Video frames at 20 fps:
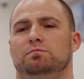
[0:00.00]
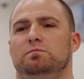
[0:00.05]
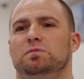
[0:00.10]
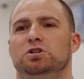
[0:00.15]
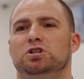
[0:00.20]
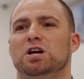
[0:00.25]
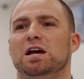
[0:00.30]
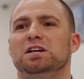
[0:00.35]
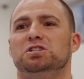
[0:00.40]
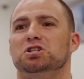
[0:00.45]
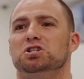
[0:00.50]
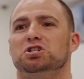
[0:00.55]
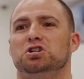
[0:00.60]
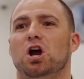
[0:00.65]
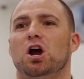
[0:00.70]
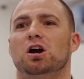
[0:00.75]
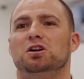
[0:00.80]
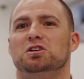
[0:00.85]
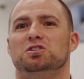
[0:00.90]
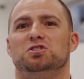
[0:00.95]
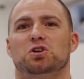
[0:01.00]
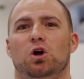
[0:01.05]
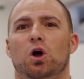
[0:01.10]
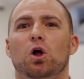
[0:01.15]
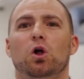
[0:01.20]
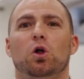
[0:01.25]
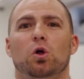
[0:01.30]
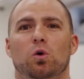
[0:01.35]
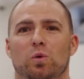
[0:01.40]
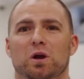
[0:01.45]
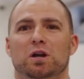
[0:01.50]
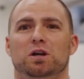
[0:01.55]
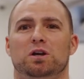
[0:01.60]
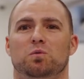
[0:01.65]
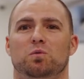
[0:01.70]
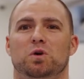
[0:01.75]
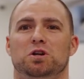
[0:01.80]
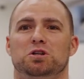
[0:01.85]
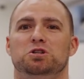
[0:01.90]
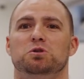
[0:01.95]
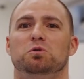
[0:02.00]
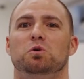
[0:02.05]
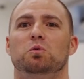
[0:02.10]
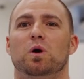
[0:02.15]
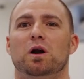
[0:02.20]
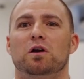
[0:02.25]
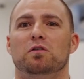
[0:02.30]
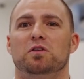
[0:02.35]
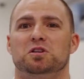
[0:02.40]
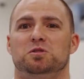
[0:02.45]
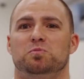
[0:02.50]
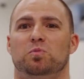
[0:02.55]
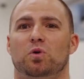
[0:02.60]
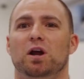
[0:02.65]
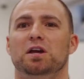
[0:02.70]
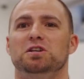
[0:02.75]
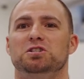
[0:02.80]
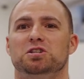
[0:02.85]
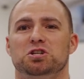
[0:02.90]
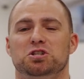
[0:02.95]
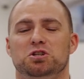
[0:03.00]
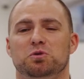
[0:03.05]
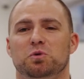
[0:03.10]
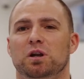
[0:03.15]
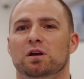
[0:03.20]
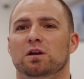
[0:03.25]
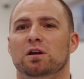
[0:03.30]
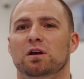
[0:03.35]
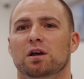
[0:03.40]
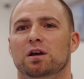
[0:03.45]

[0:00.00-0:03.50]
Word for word: Shasta shocked us all when, when she would wear this brace, and she would,